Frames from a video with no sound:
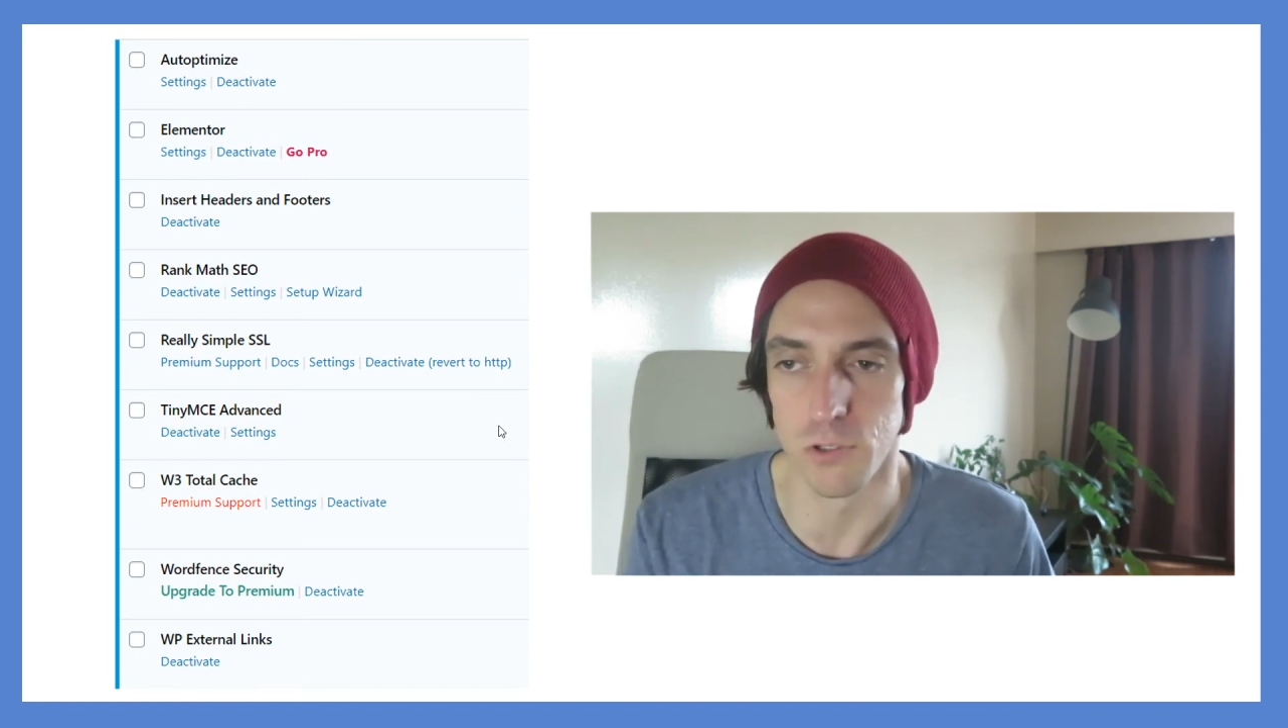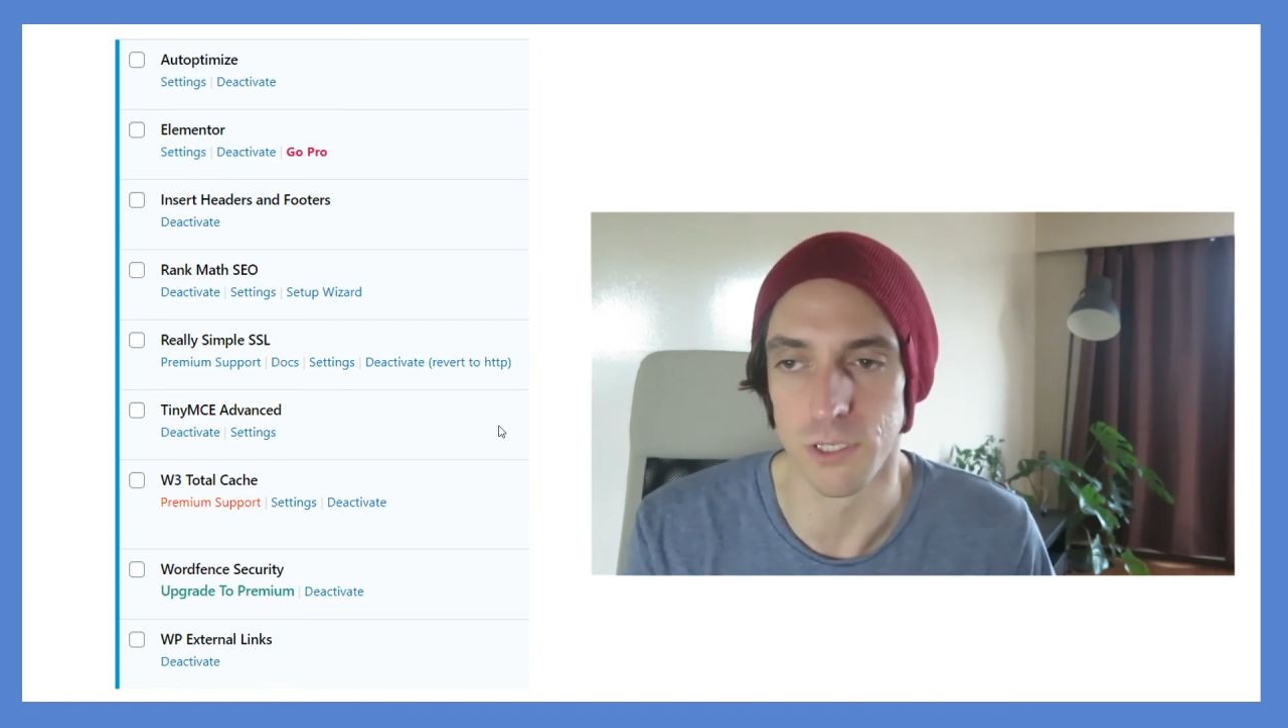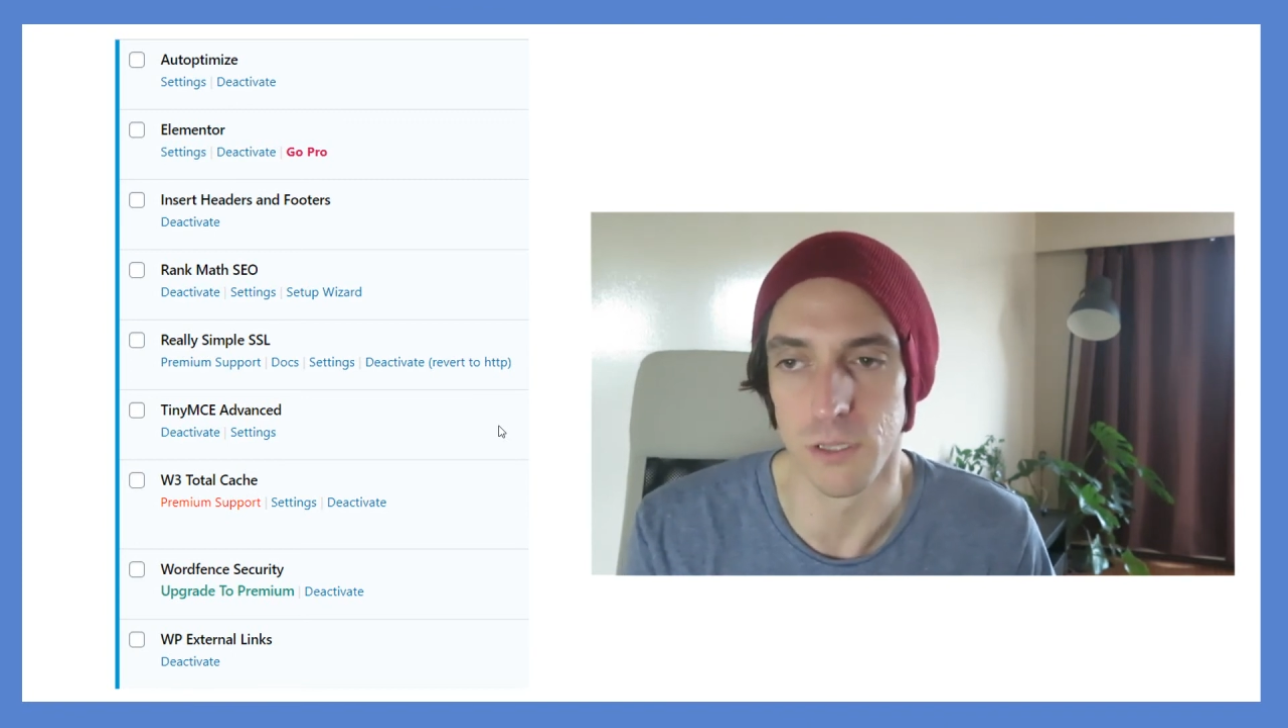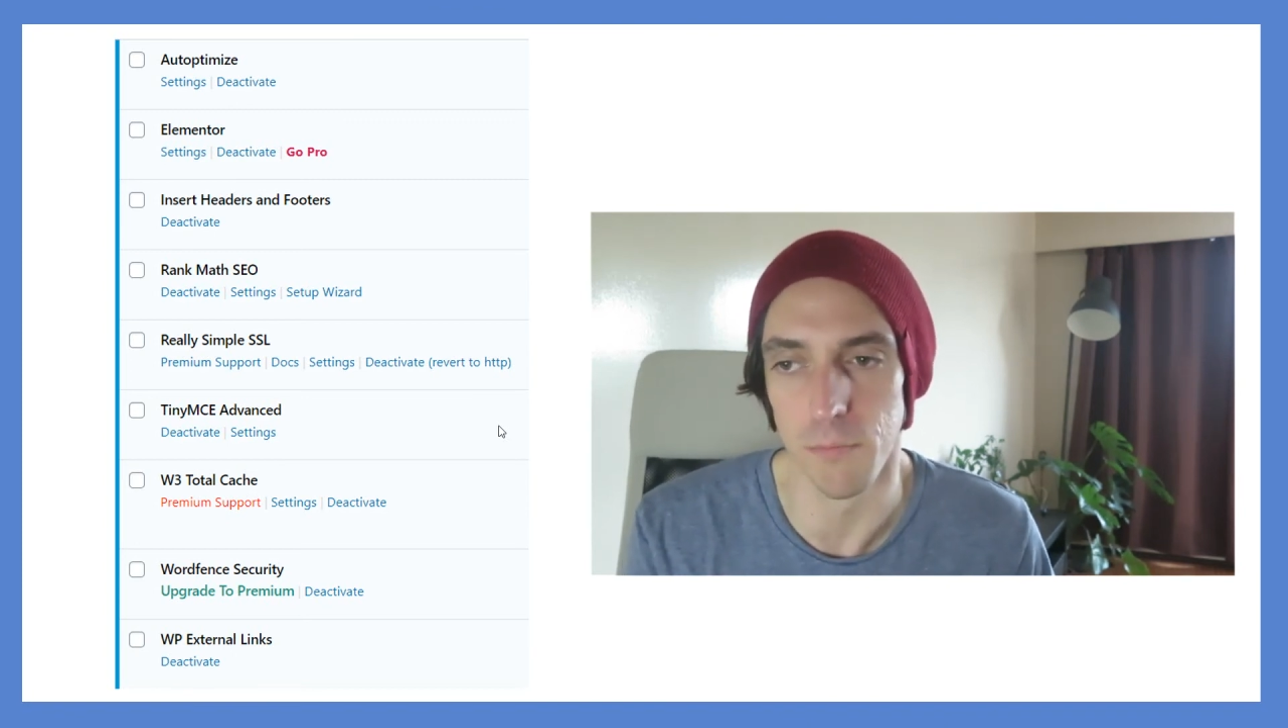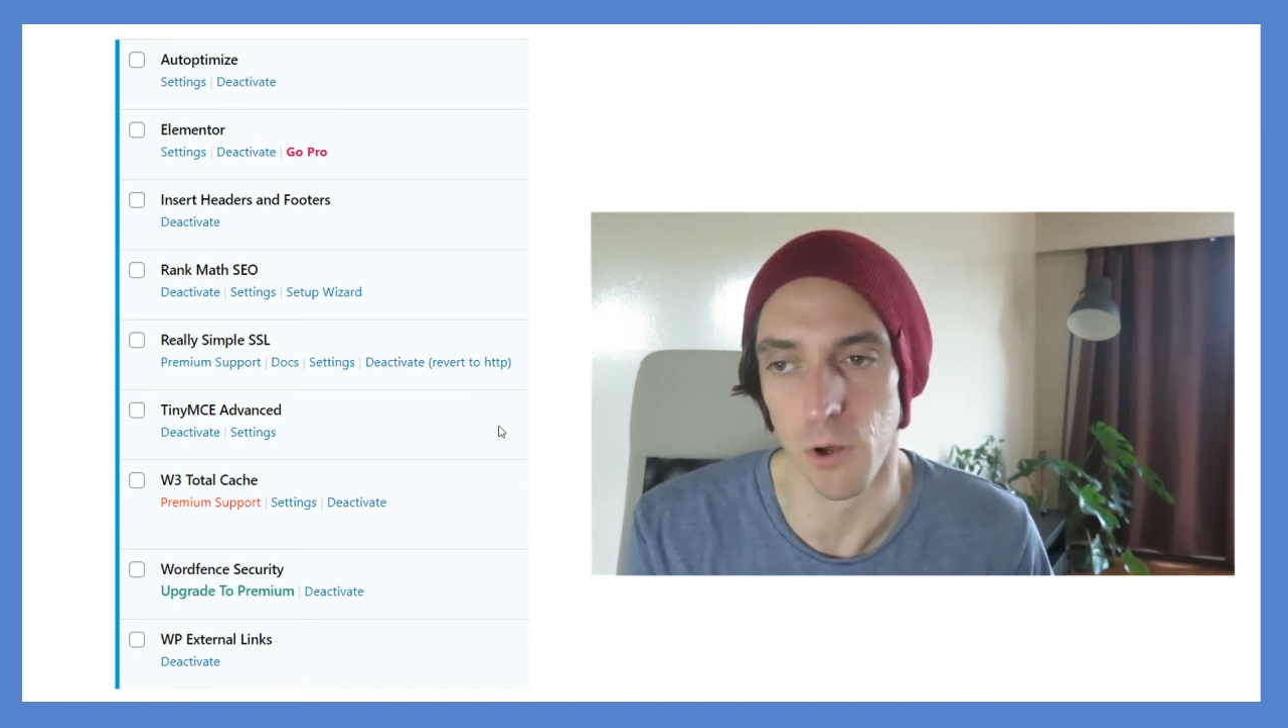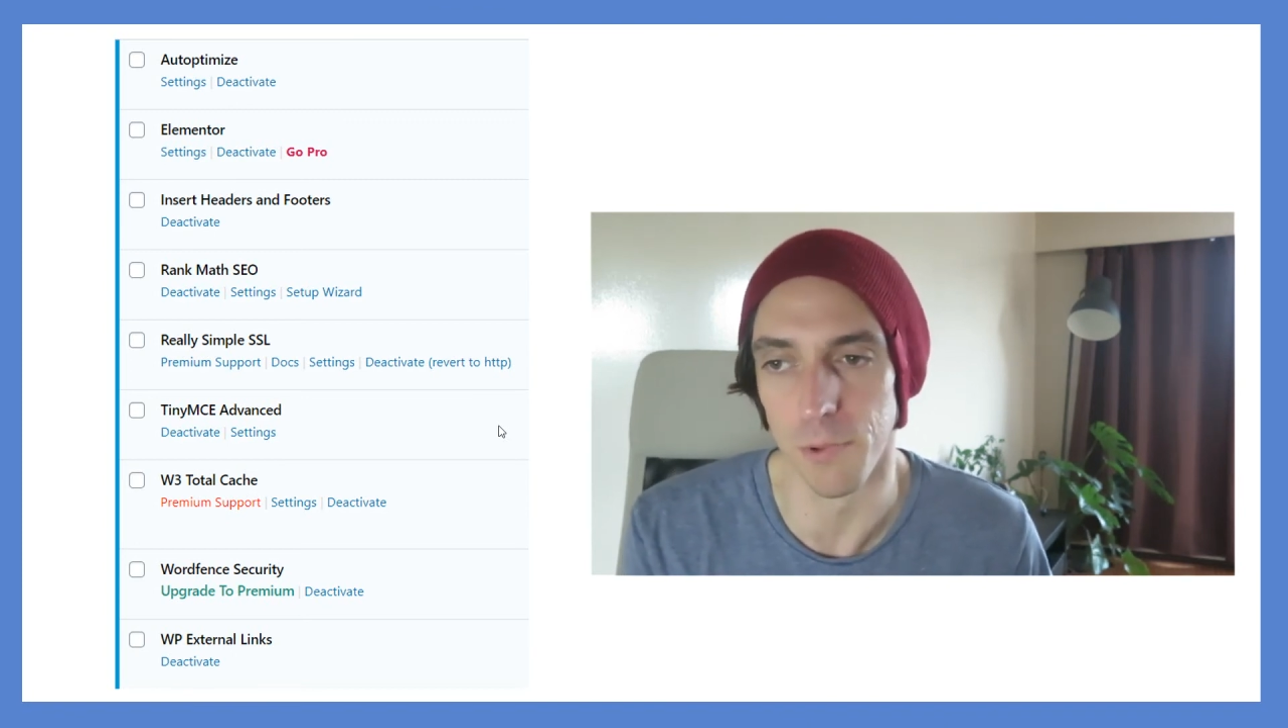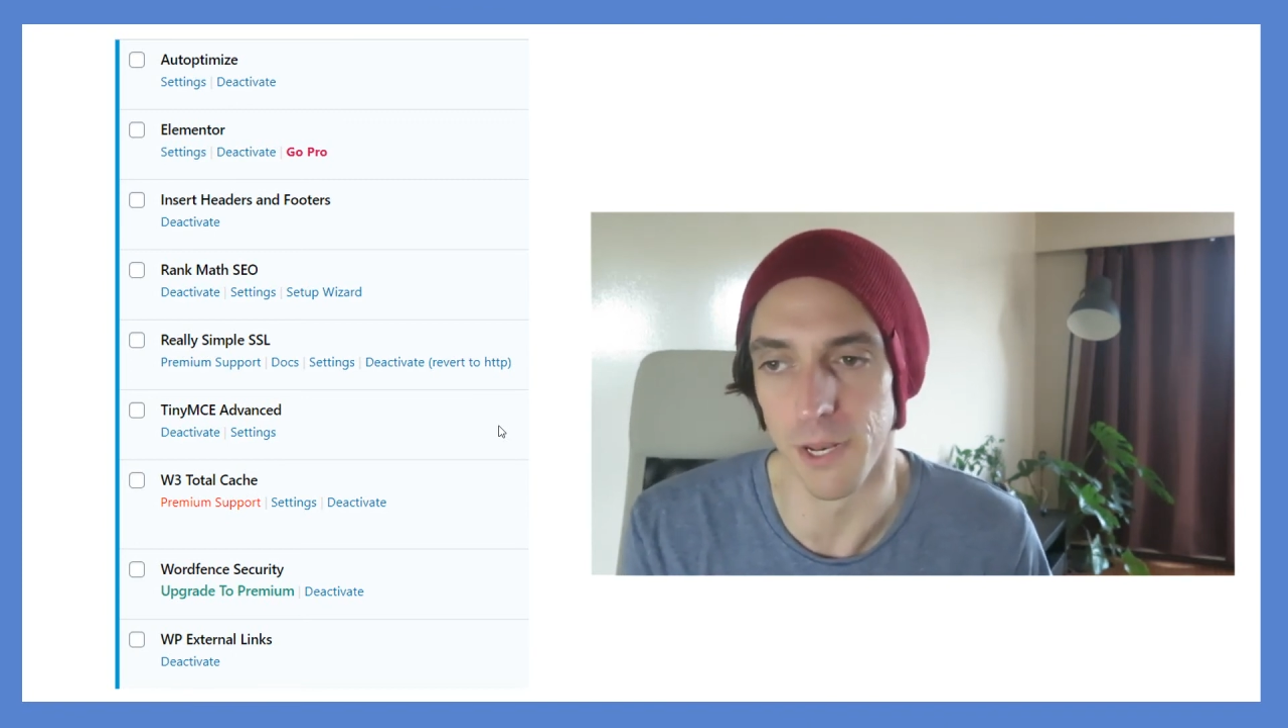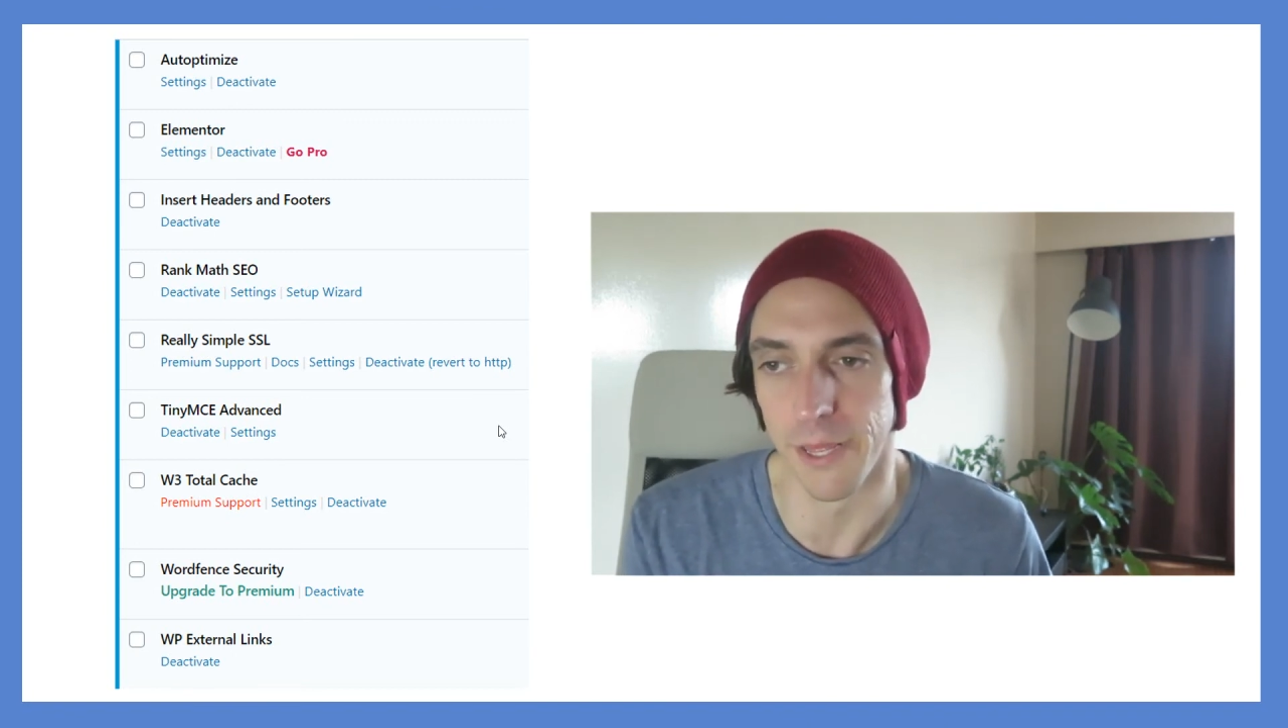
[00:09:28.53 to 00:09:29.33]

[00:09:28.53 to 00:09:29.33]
using at the moment,